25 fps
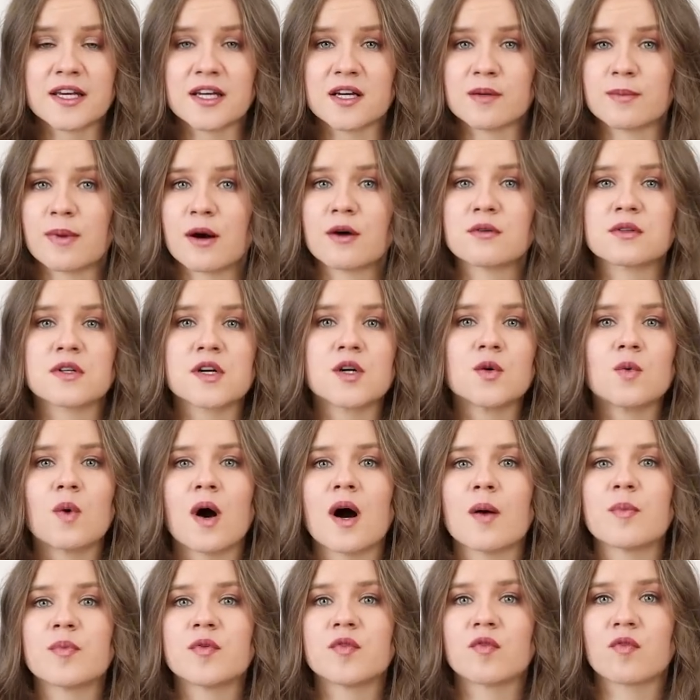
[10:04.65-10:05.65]
about
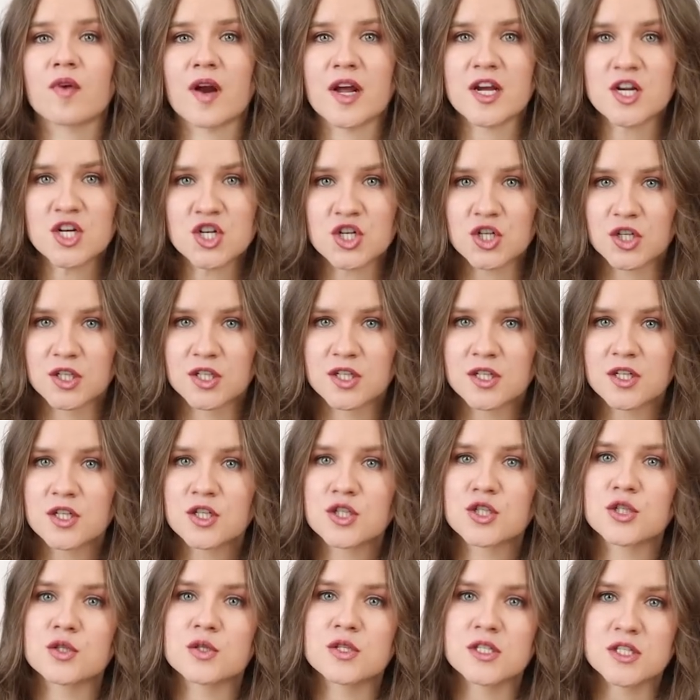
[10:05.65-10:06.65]
cooperation
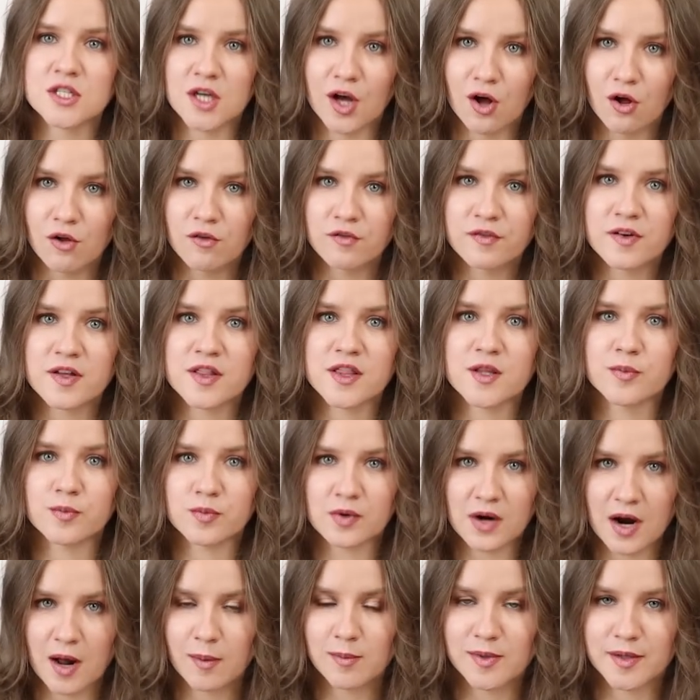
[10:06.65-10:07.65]
to solve the
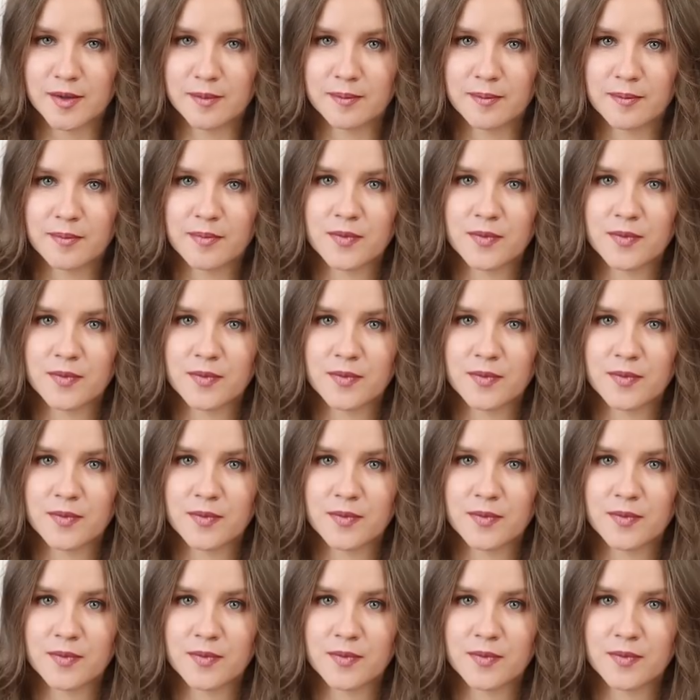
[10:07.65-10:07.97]
problem,